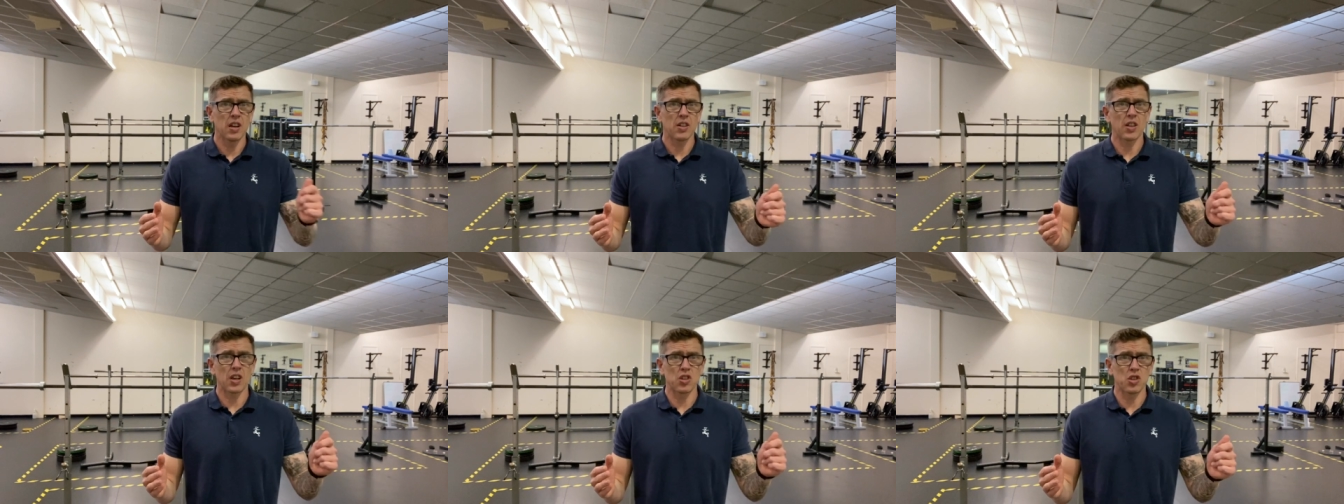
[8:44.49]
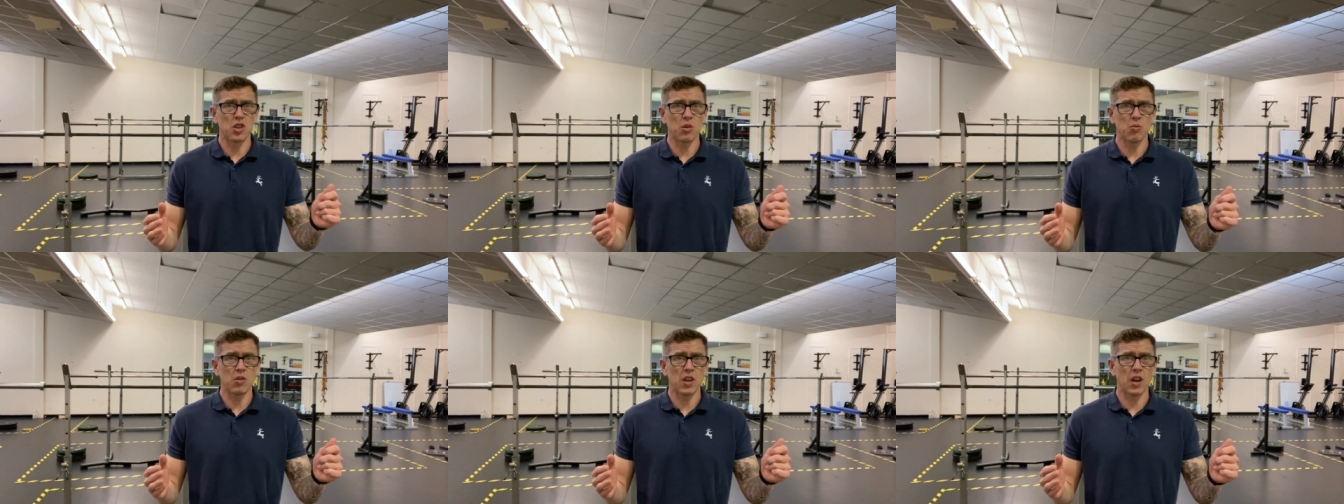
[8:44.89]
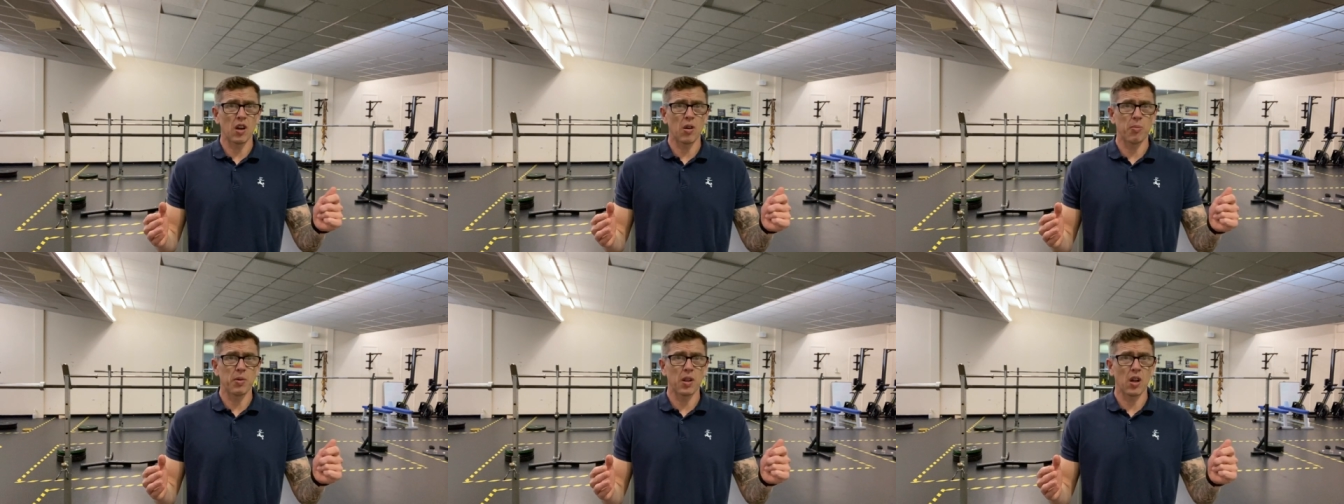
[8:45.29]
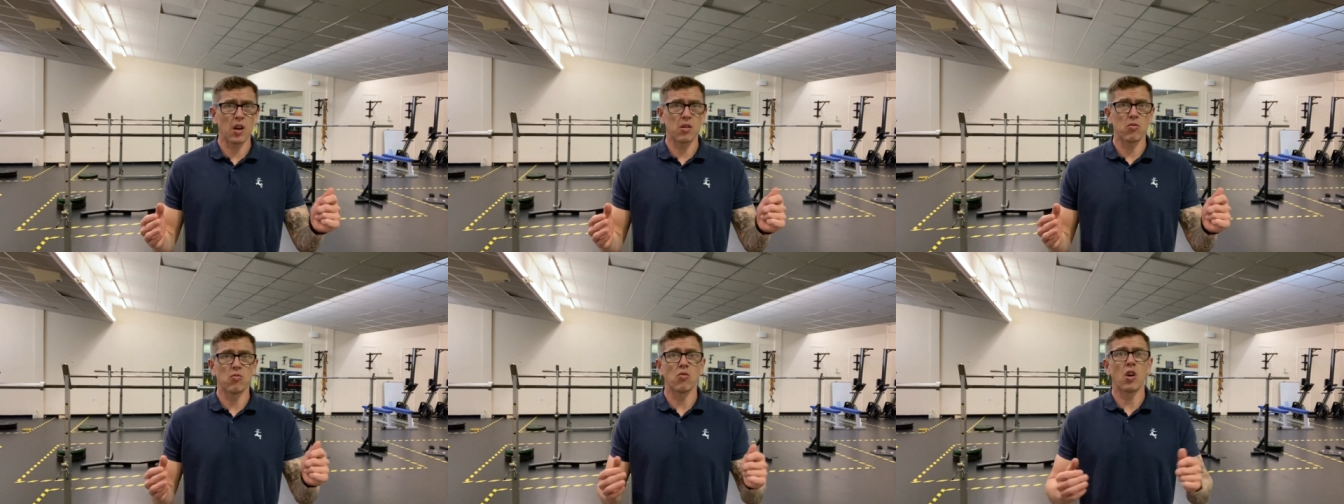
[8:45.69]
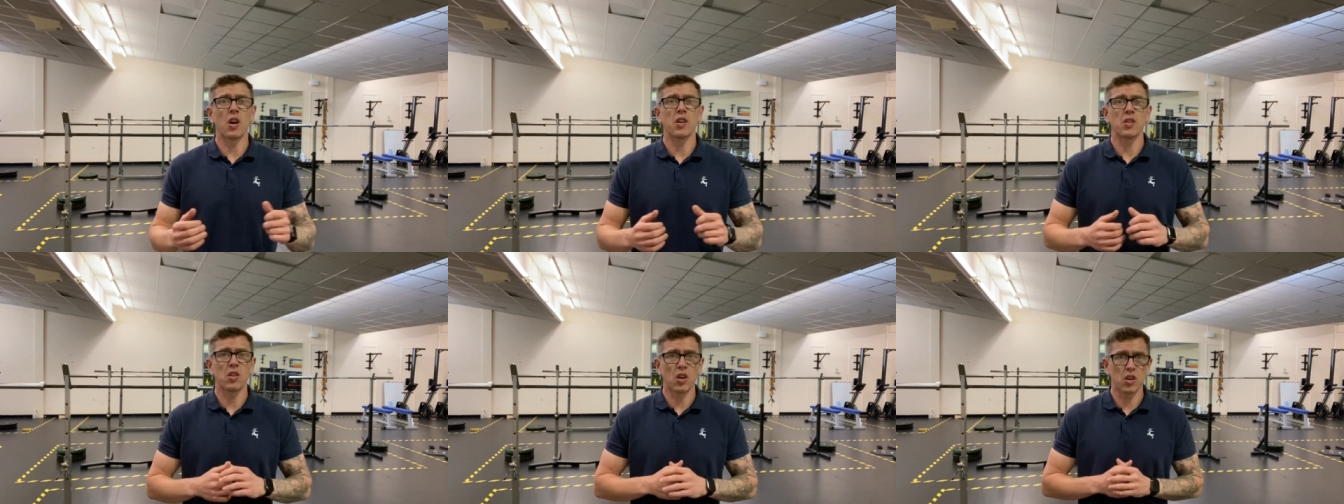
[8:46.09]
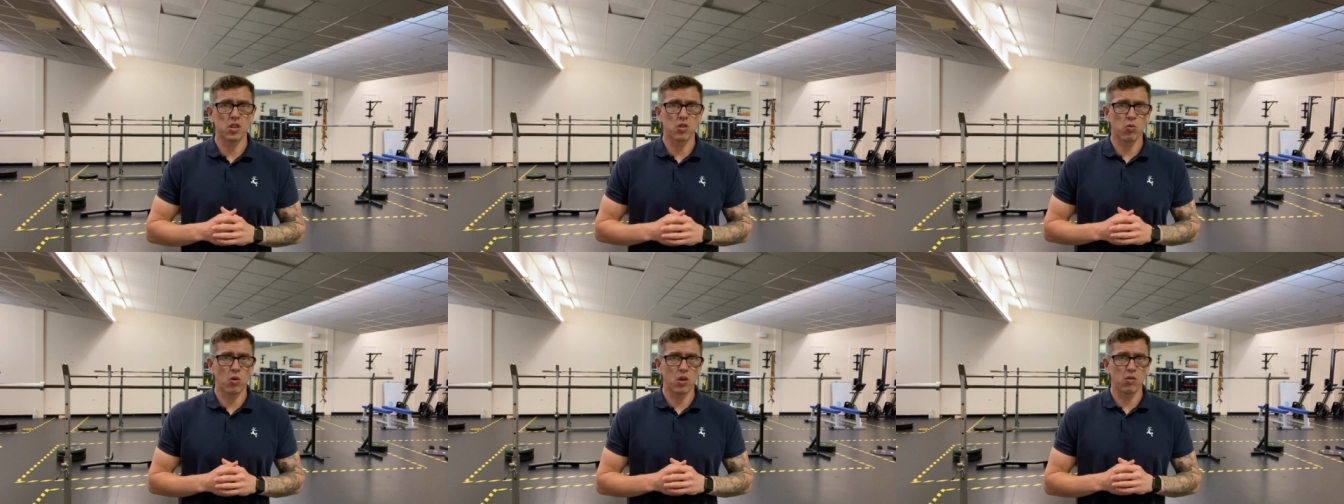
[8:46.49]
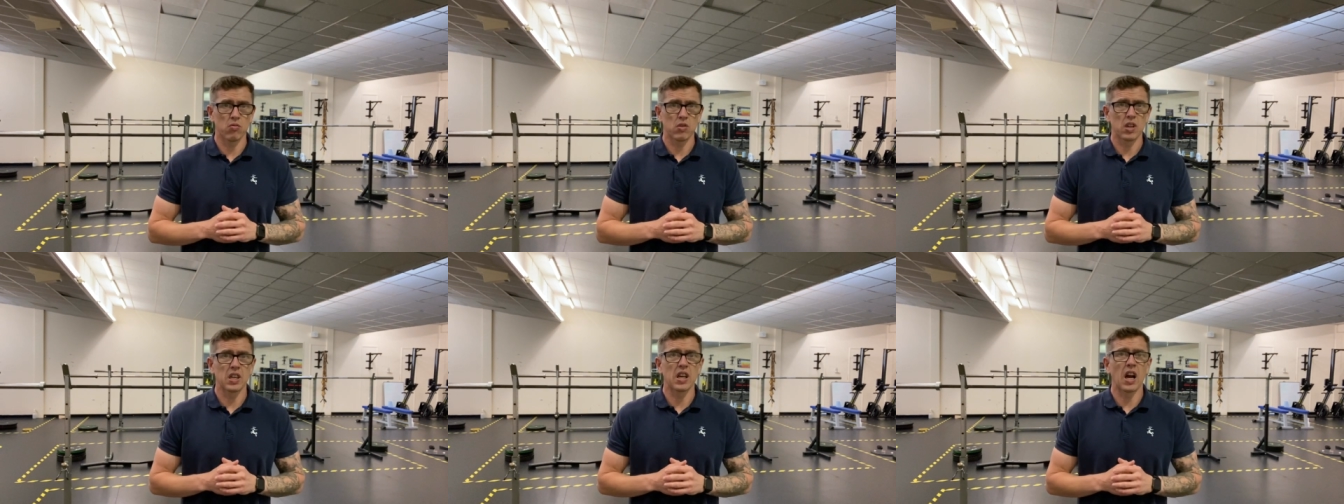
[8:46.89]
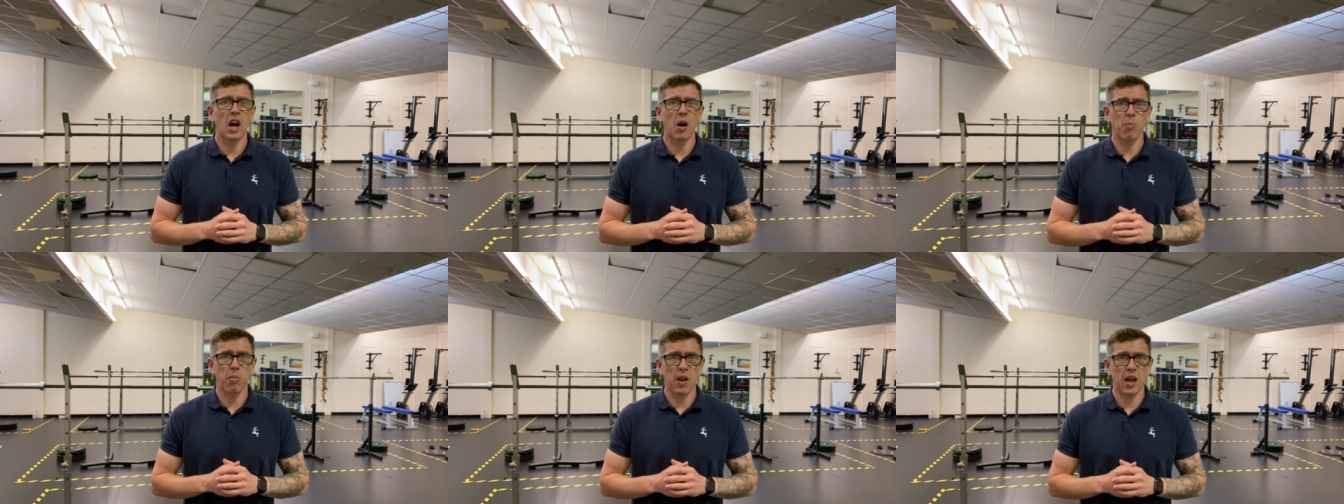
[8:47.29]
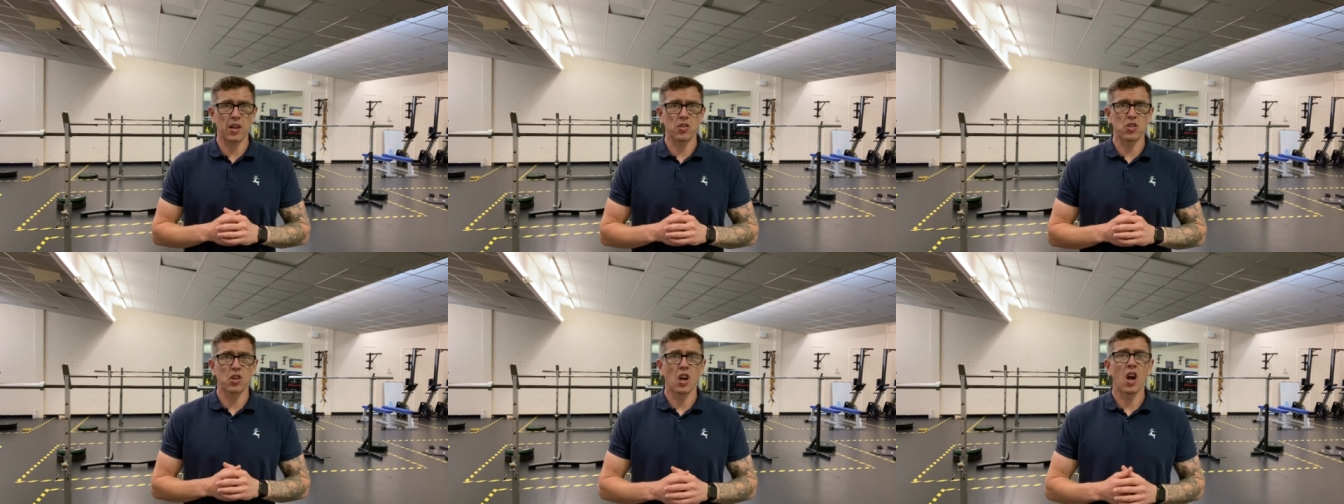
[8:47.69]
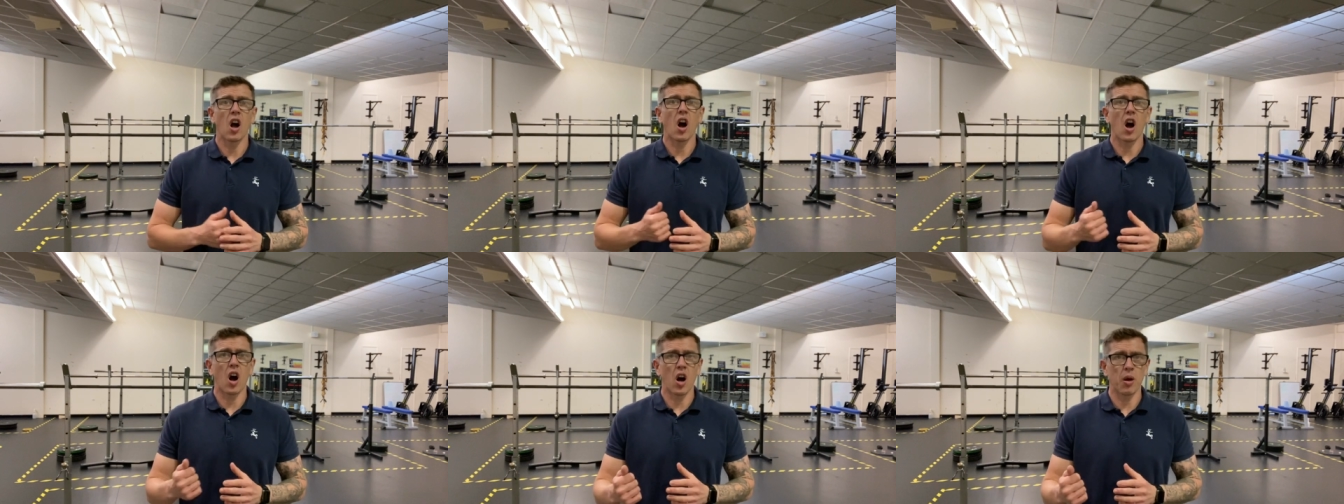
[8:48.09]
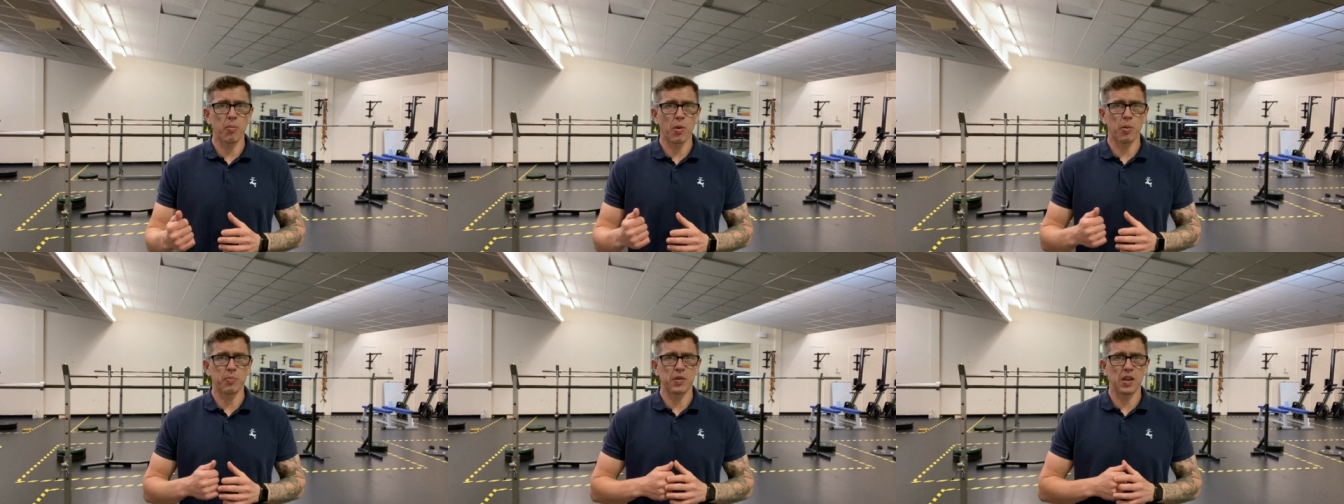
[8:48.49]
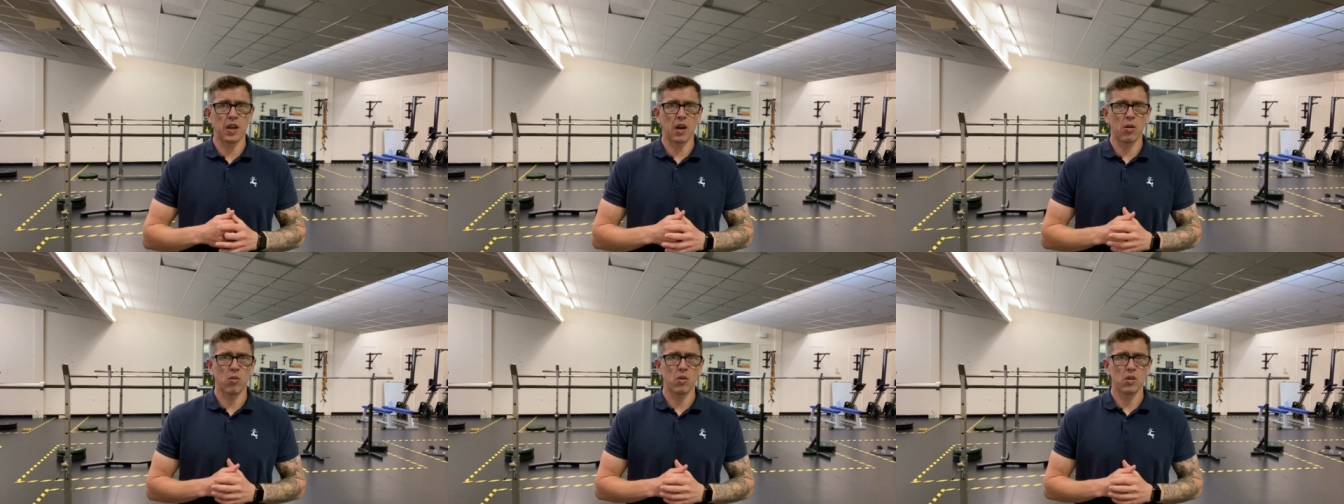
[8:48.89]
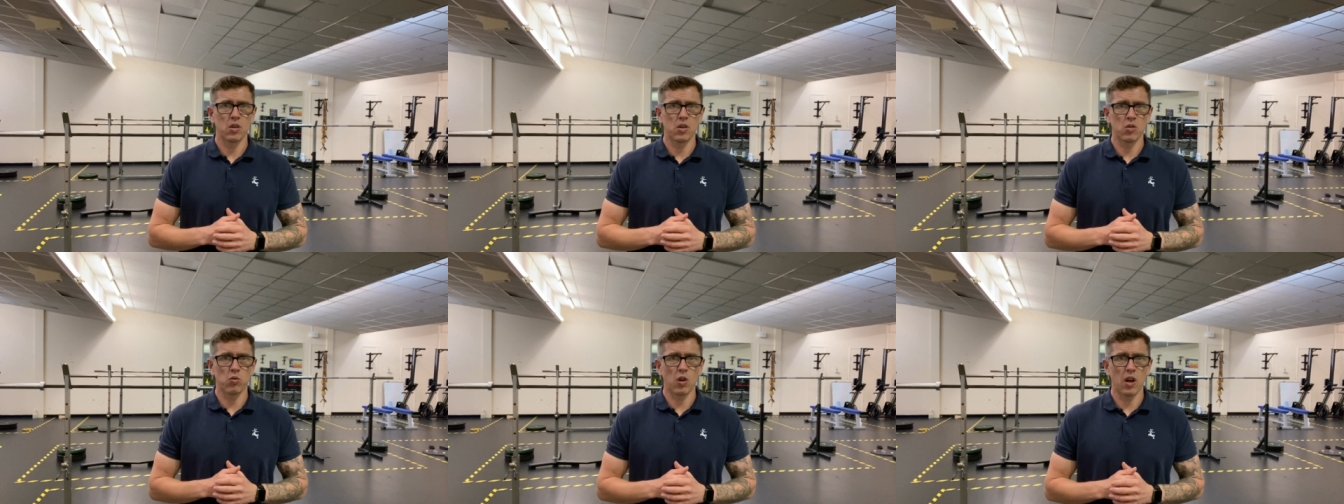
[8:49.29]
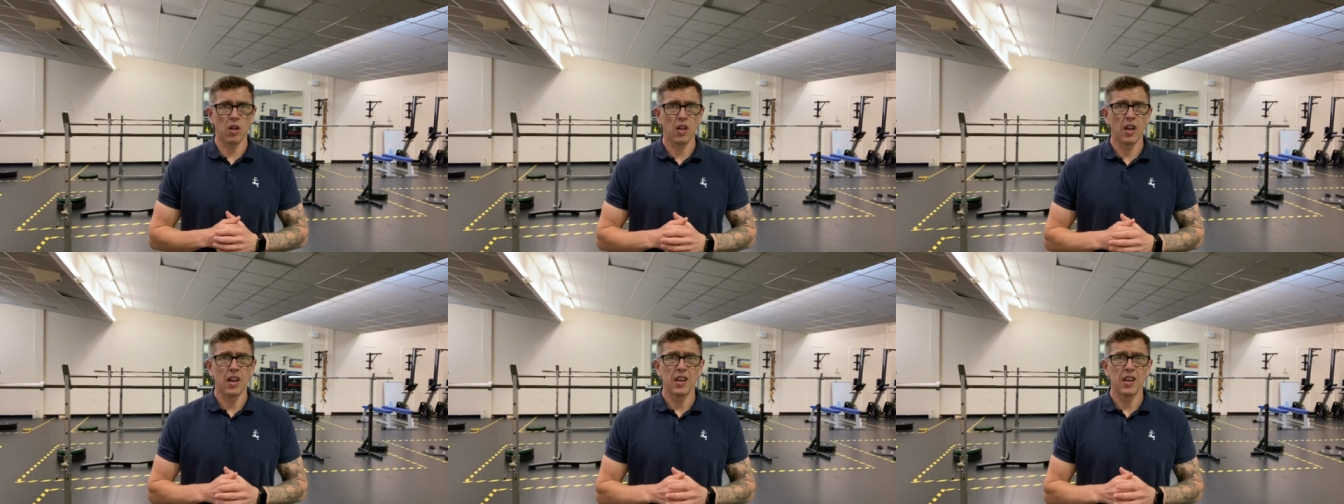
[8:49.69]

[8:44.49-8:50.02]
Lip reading: That junior will be like, right, nice one, carte blanche, I'm opting out as well.